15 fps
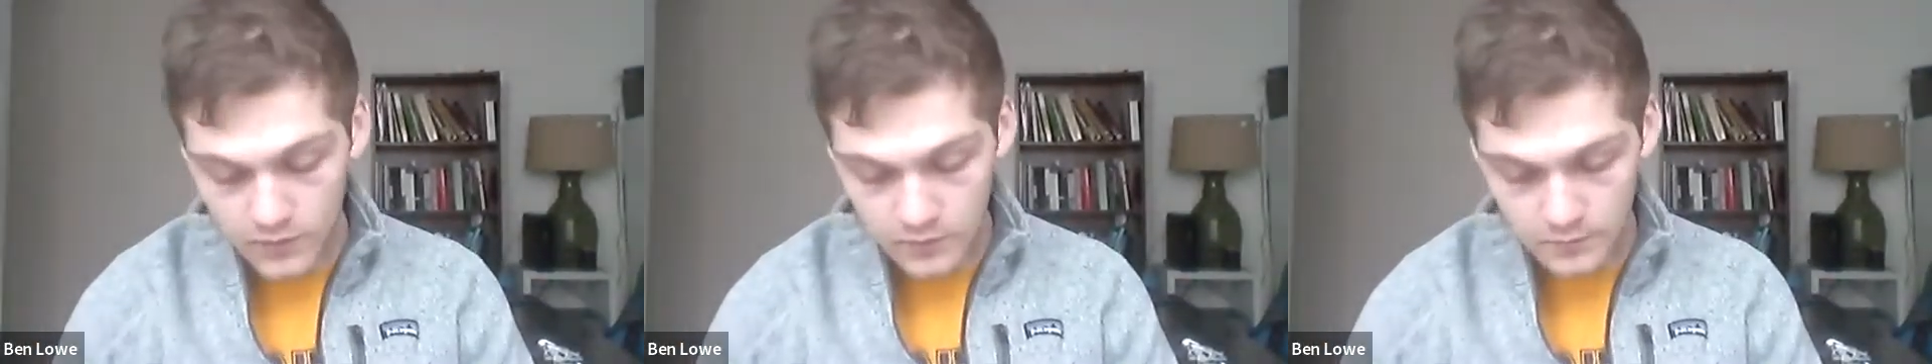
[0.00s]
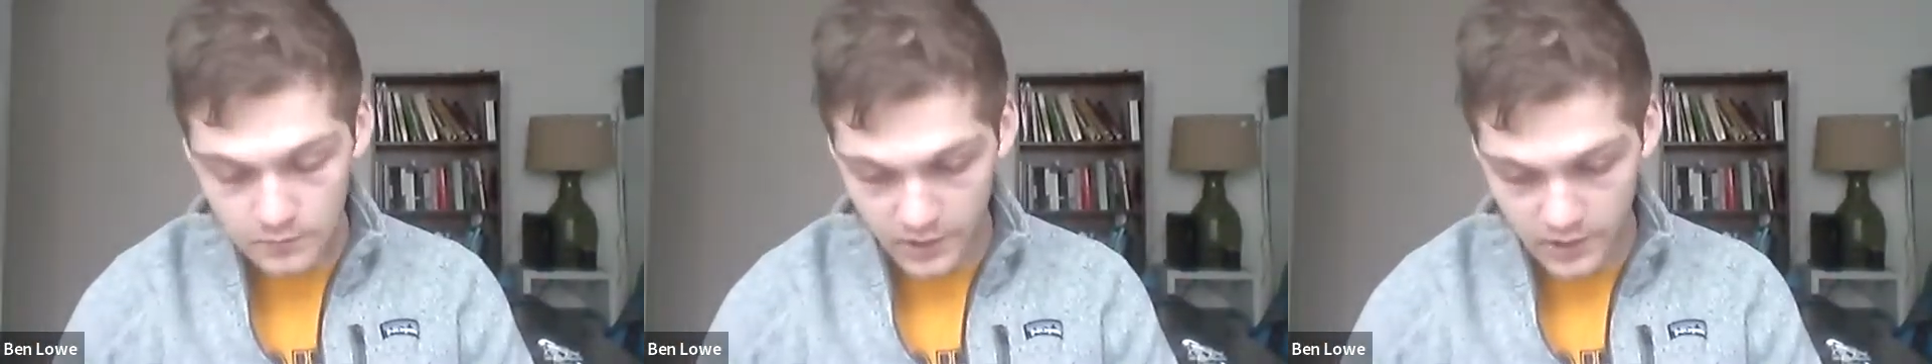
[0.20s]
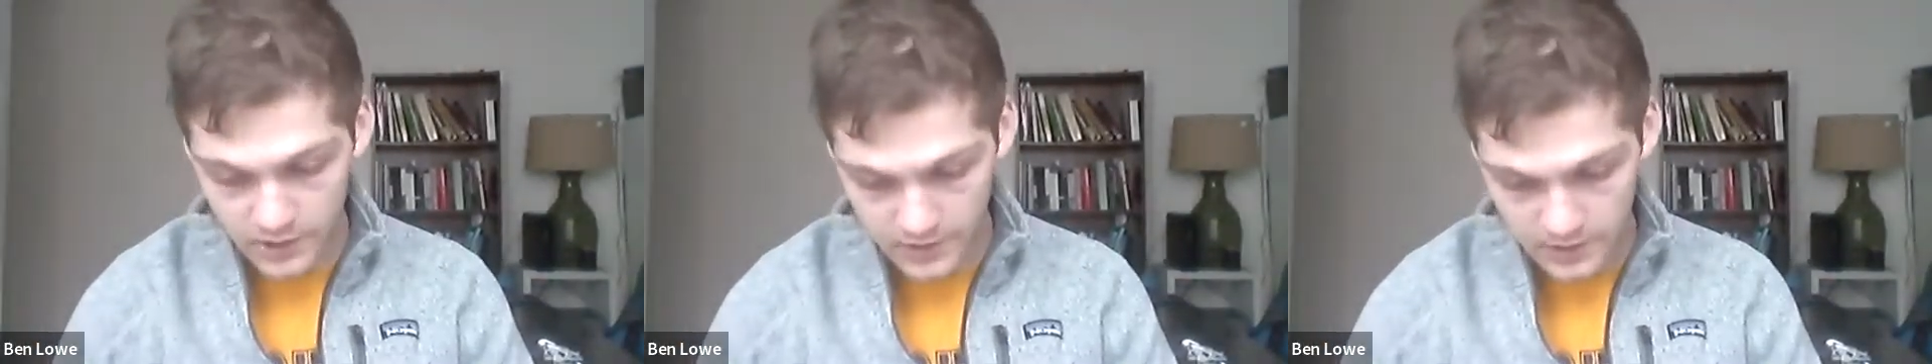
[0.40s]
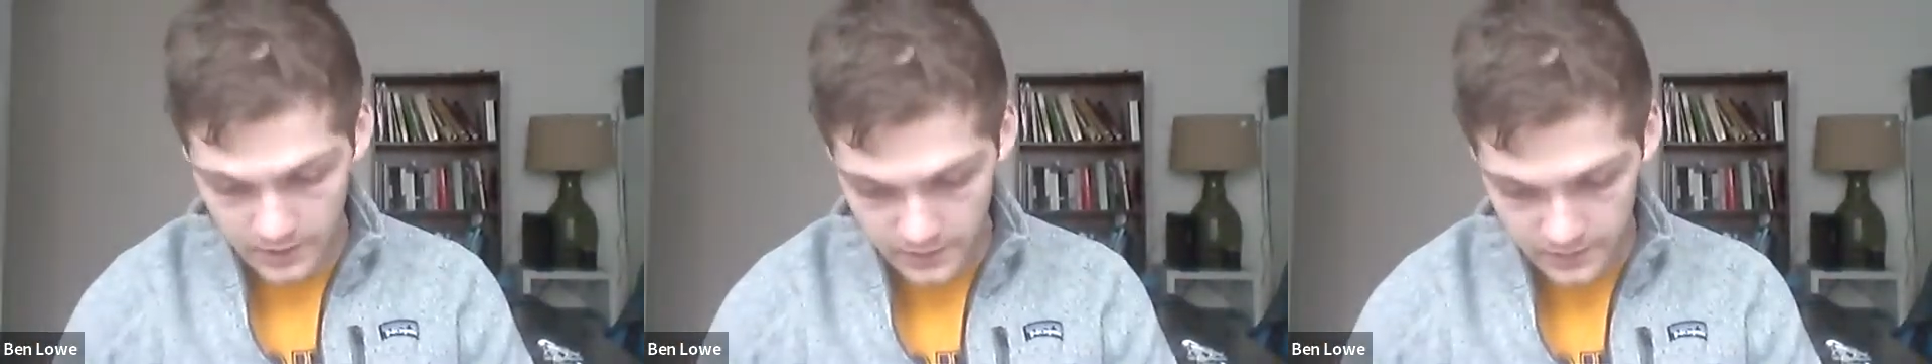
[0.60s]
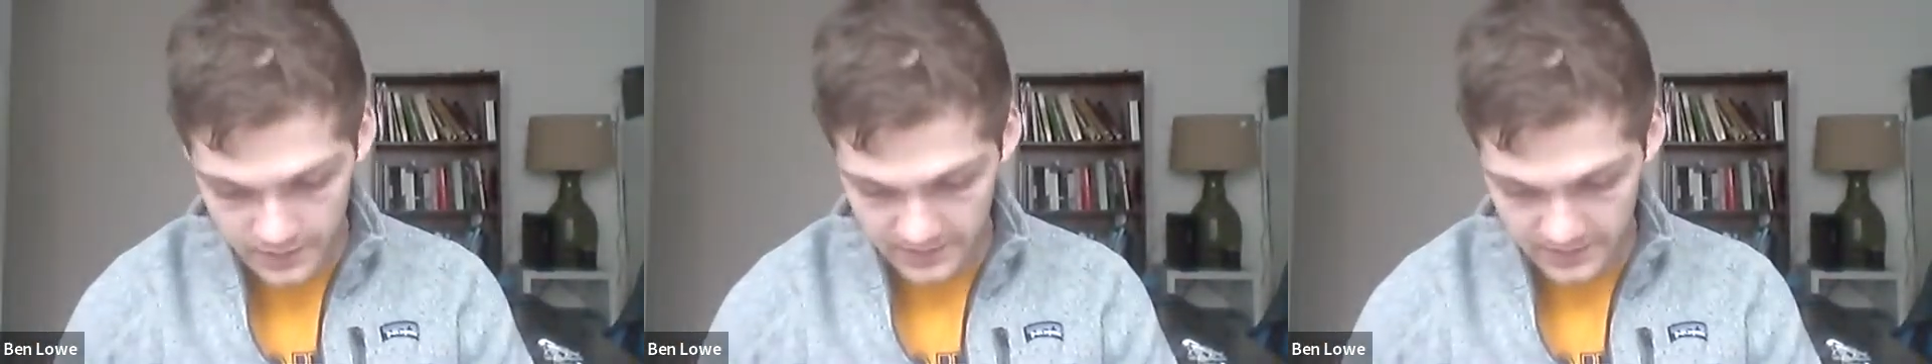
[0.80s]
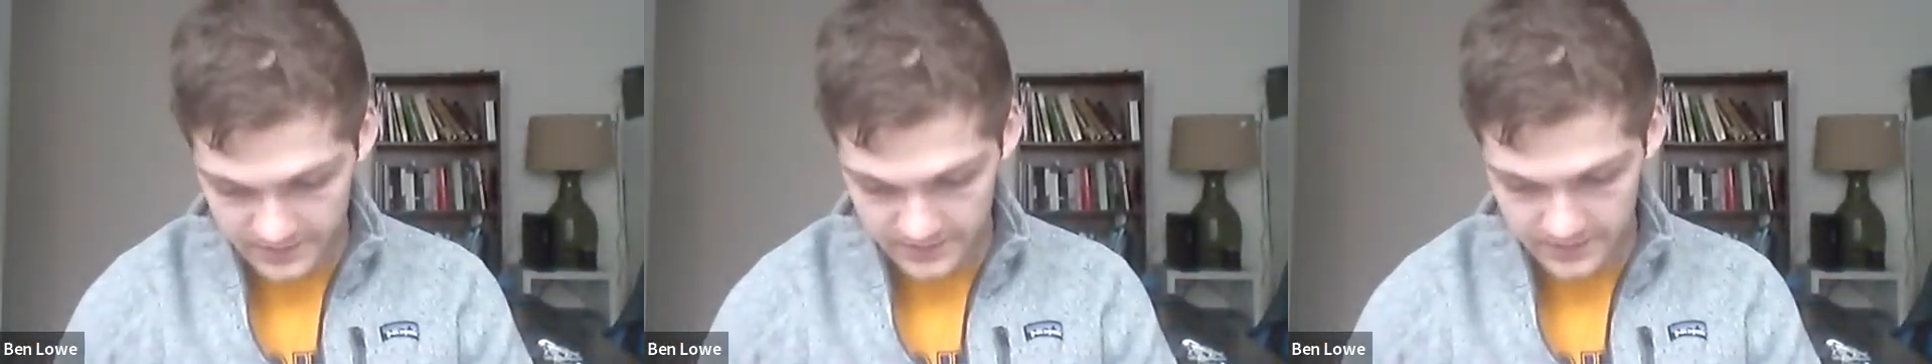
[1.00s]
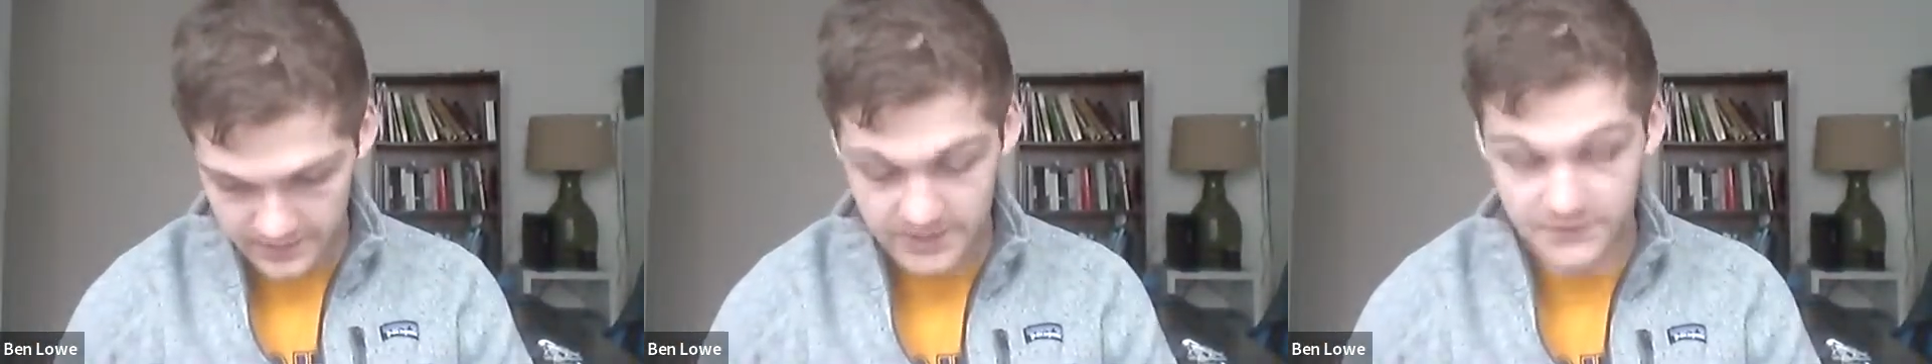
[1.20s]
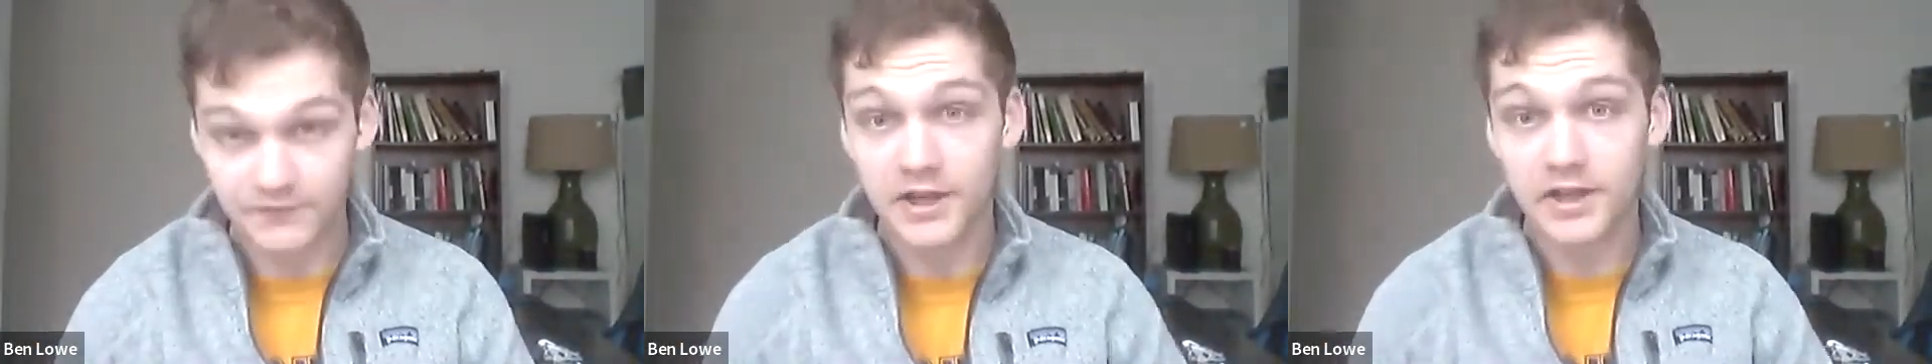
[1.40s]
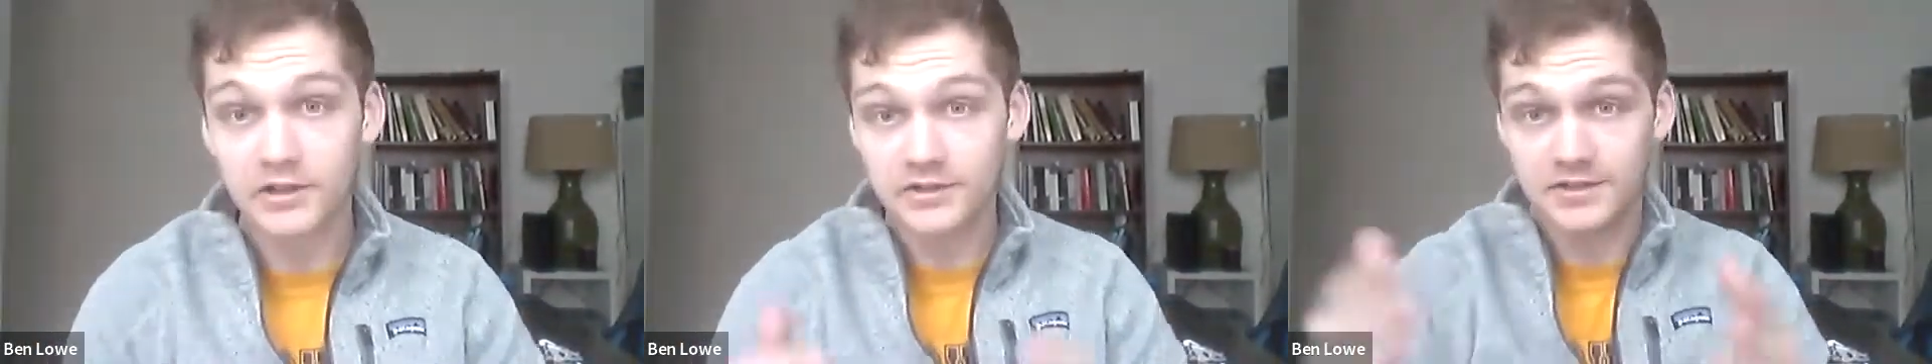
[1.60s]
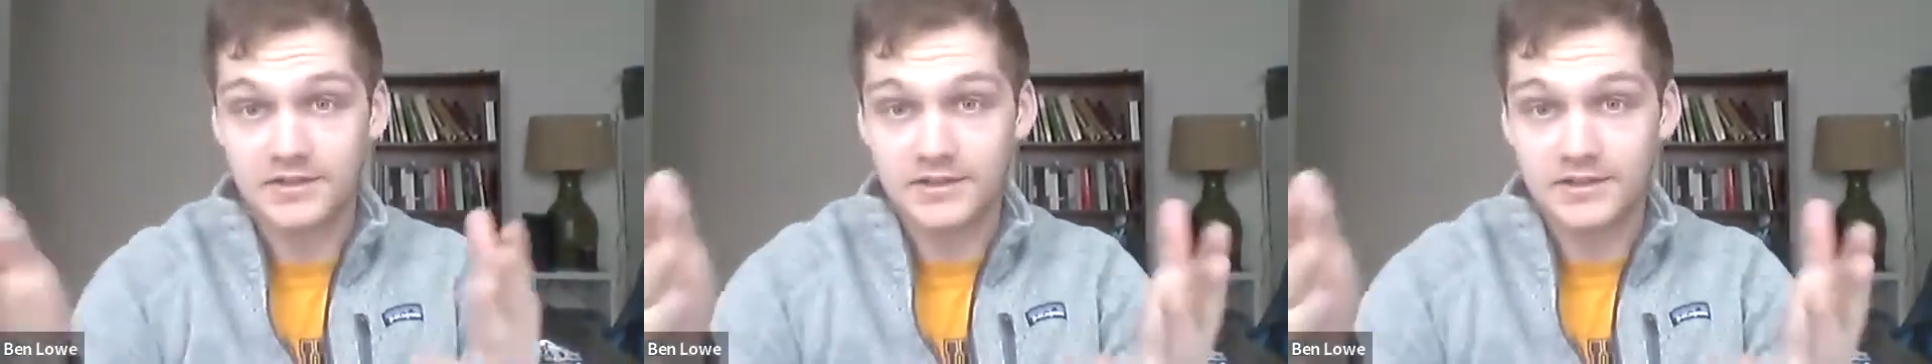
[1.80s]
But this fails